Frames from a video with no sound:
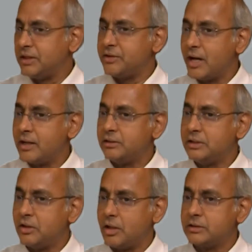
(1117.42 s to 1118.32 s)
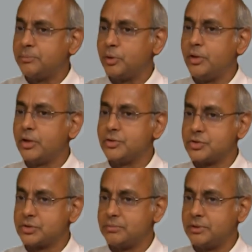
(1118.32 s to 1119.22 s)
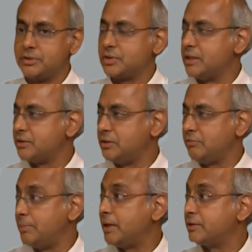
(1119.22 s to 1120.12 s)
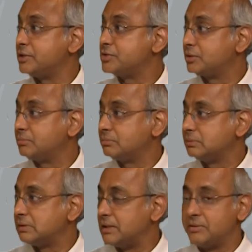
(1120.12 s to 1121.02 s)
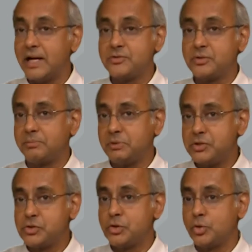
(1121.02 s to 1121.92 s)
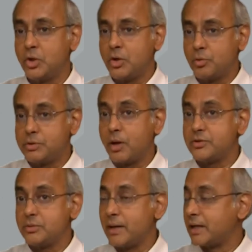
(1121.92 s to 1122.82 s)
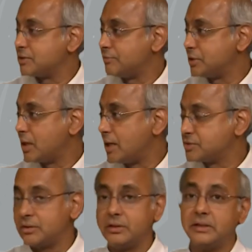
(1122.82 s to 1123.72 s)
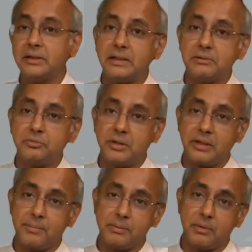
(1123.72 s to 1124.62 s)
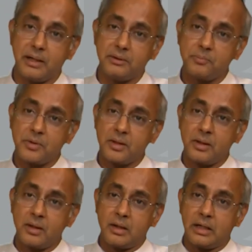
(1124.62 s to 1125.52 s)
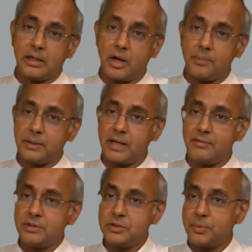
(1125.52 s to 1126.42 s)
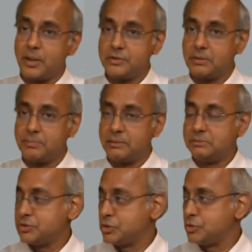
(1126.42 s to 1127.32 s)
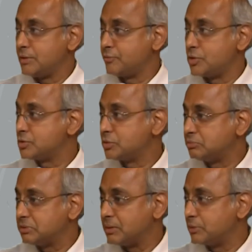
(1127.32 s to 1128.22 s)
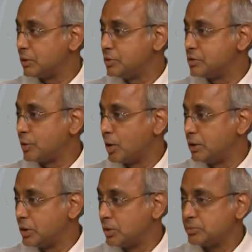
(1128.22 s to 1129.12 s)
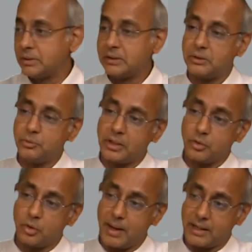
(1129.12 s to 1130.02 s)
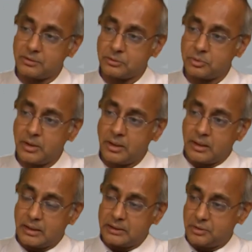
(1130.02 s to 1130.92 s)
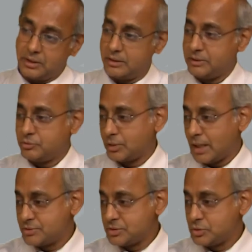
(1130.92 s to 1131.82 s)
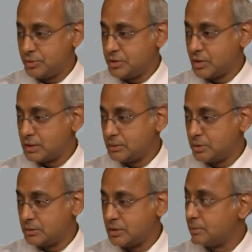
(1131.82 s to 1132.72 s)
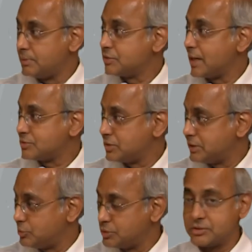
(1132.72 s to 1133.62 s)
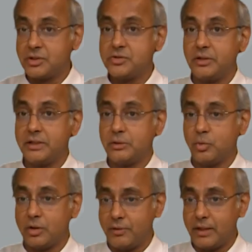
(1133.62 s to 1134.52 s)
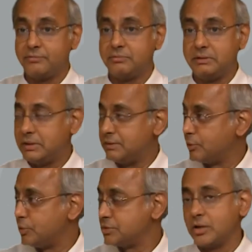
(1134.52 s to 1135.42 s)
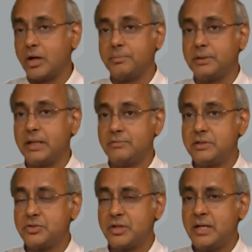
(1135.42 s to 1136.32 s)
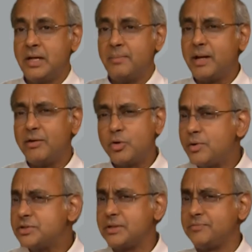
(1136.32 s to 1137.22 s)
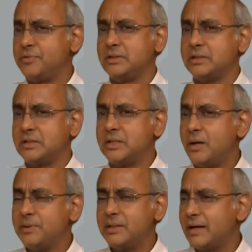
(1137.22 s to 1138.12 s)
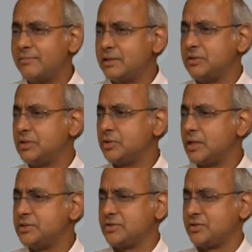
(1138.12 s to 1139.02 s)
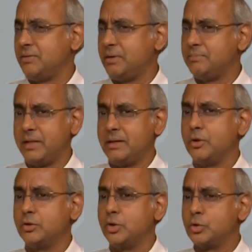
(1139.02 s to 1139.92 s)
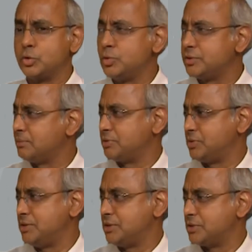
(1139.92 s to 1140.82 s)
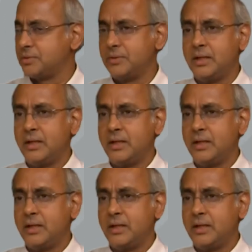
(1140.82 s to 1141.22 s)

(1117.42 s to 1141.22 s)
the entire entrepreneurial ecosystem in this country will be at risk. And that's an issue which policymakers have to constantly uh, to keep in mind. Uh, corporate governance policy issues, of course, is something which we all know. Uh, we can go back to uh, in the early 2000s when you talked about Sarbanes-Oxley, which essentially is the one way of influencing the corporate governance. But I will go one step further. Corporate governance is not just simply about rules and procedures.